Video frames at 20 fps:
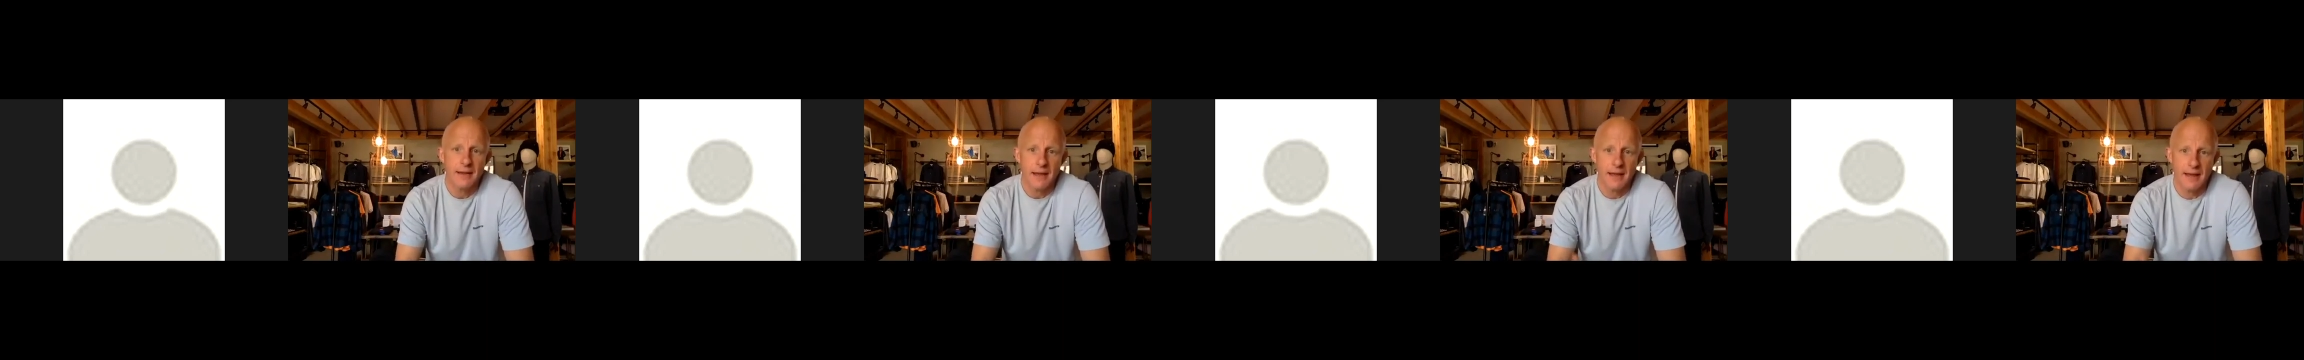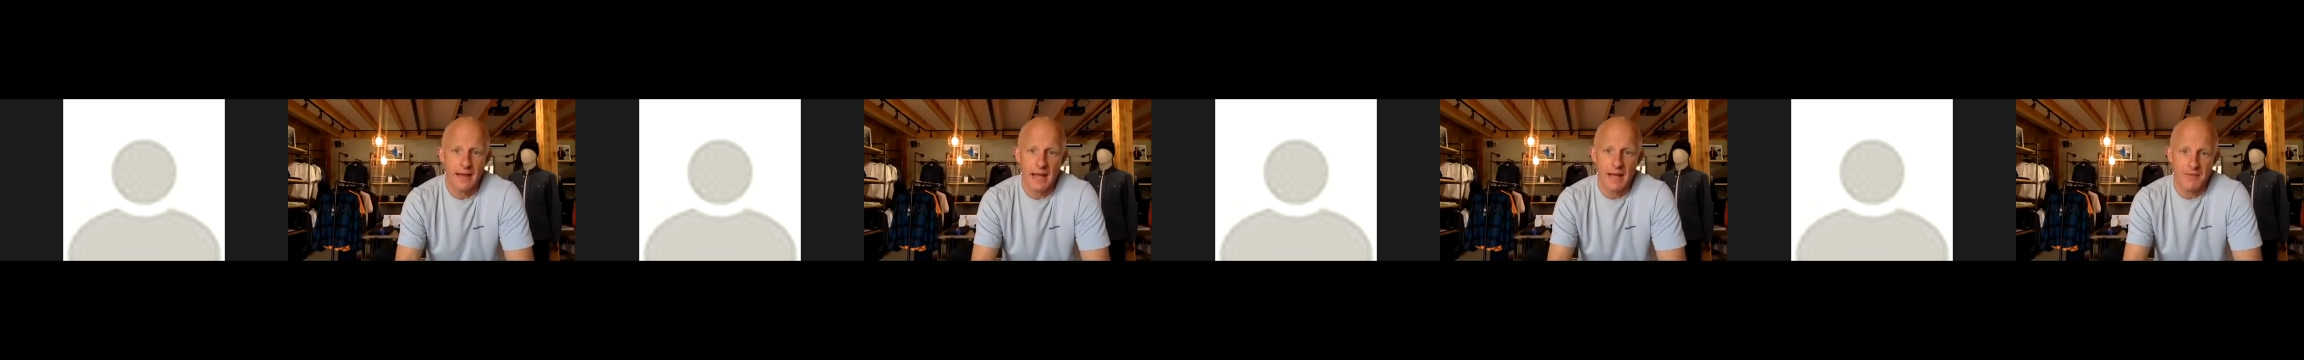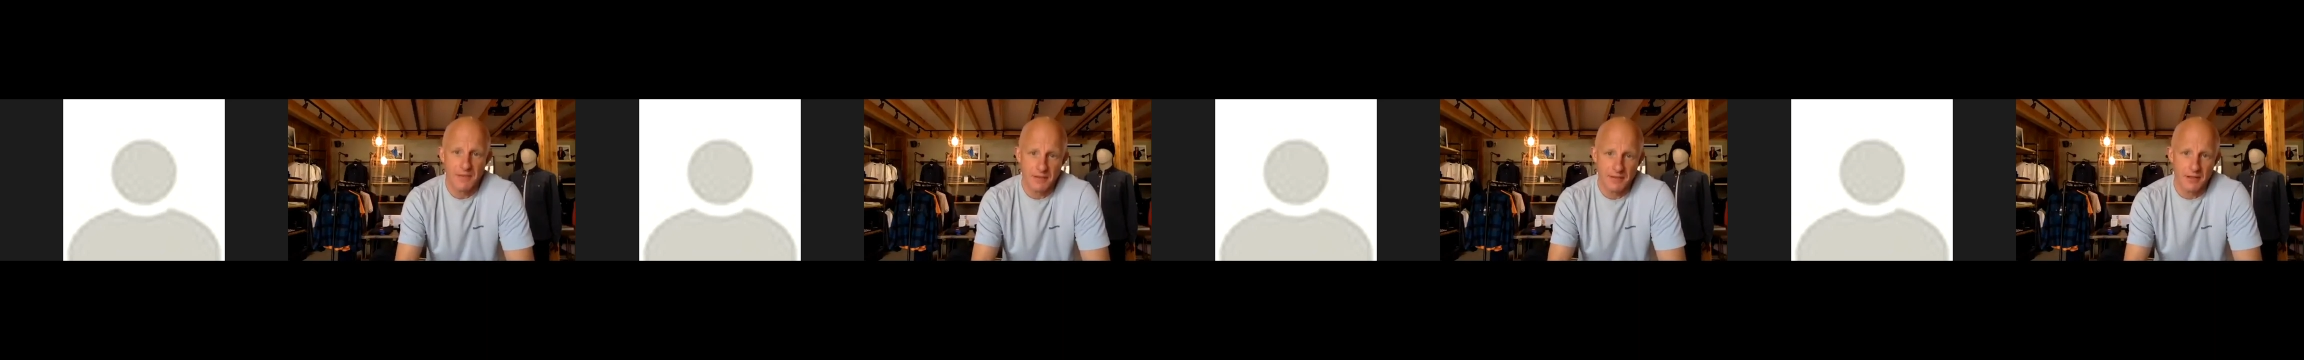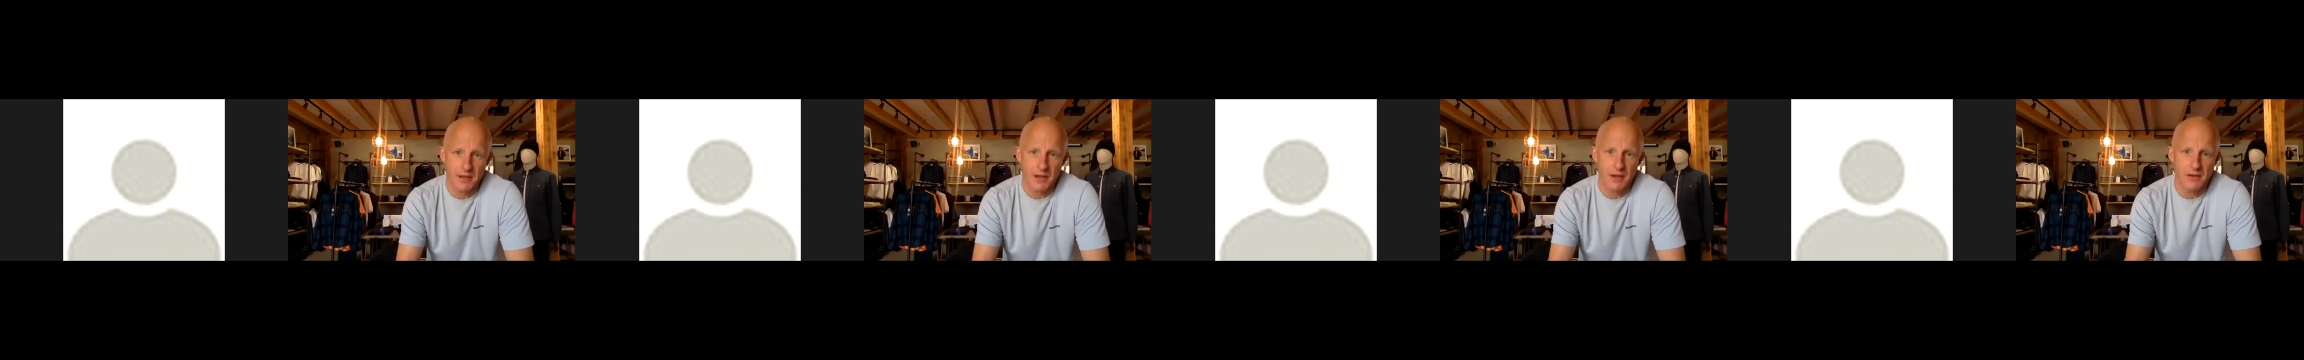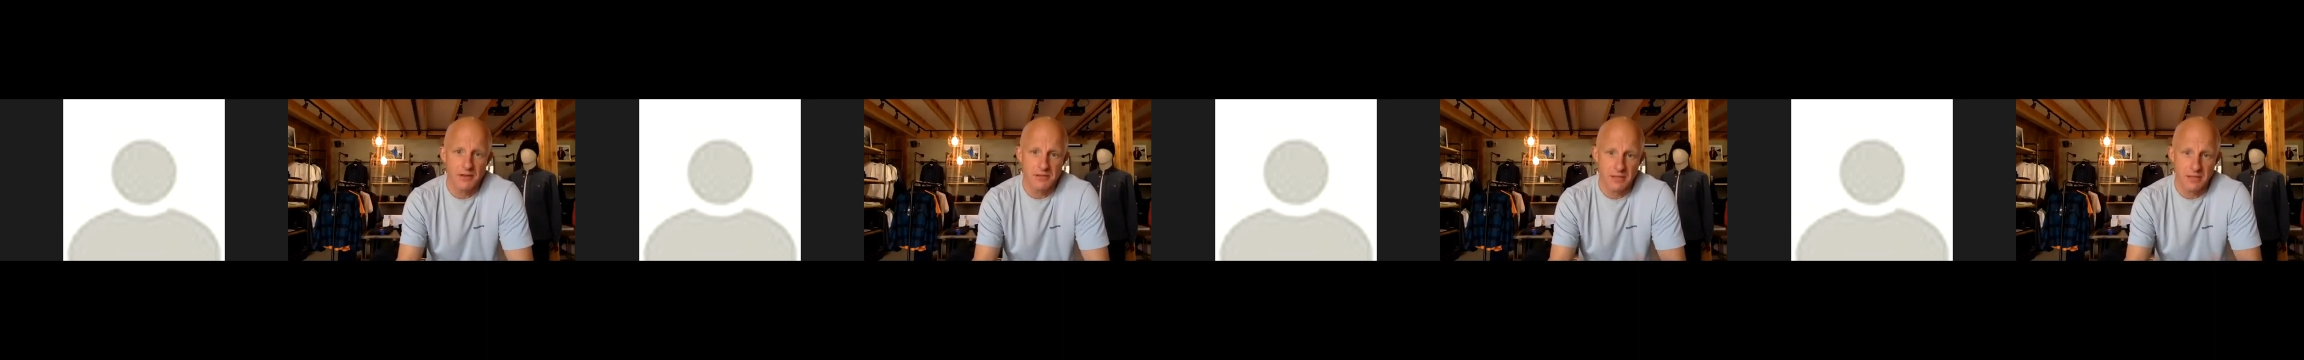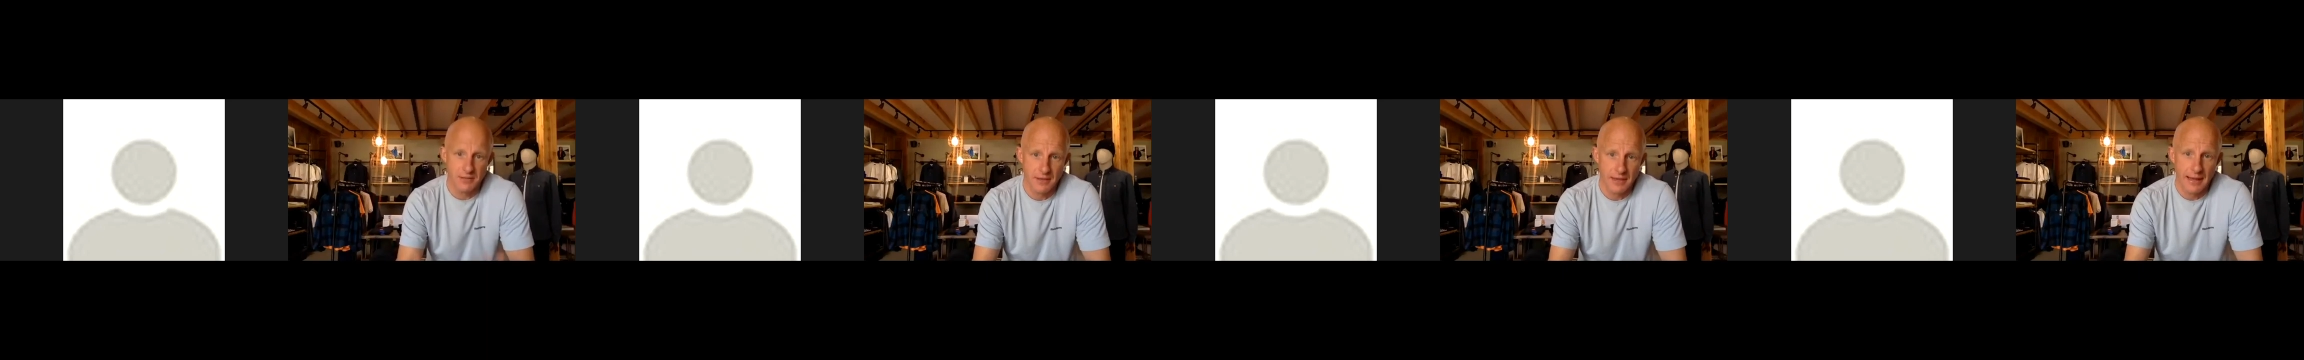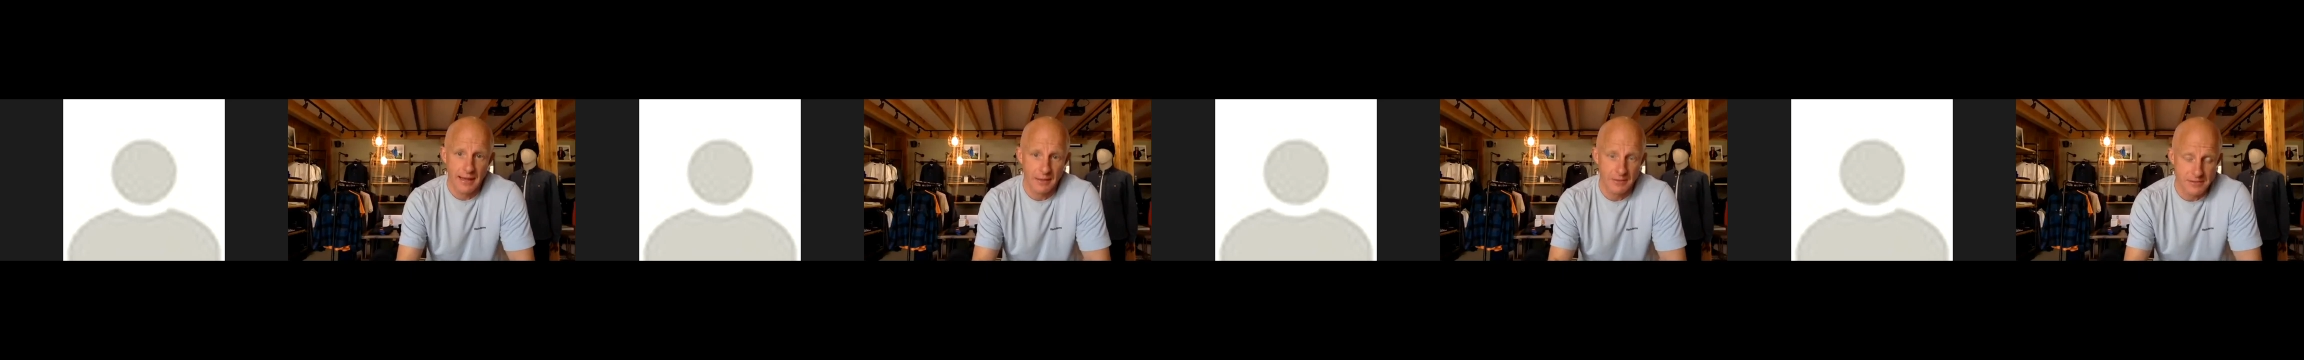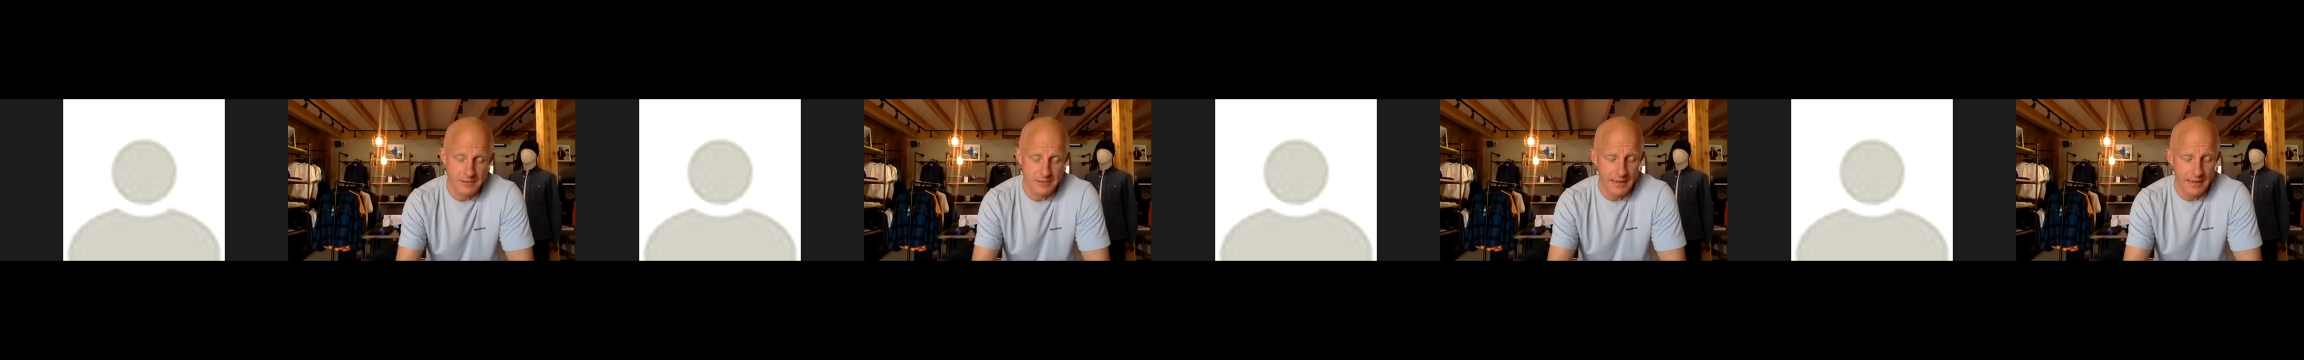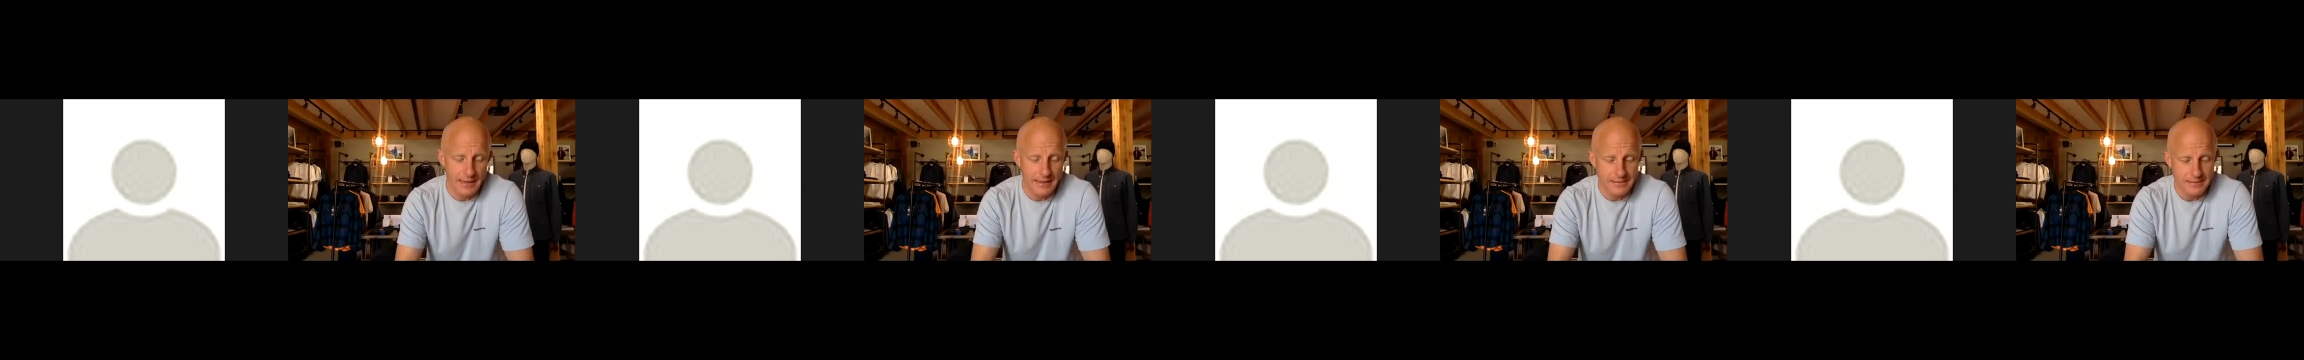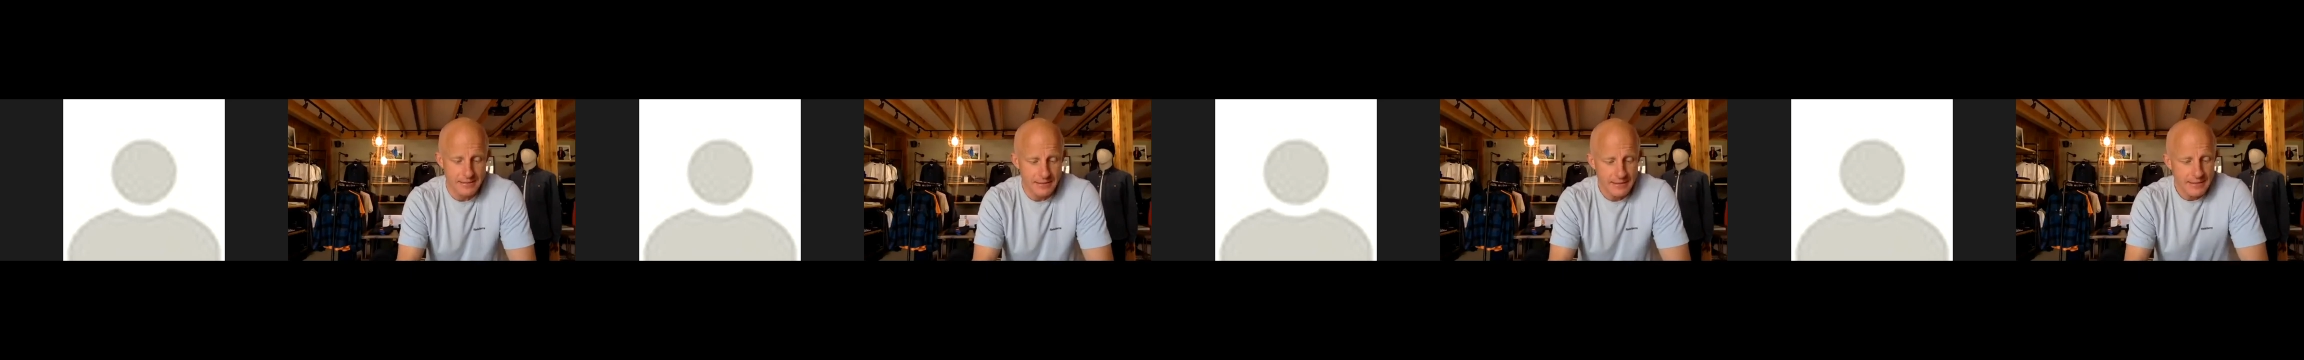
and having those at the outset.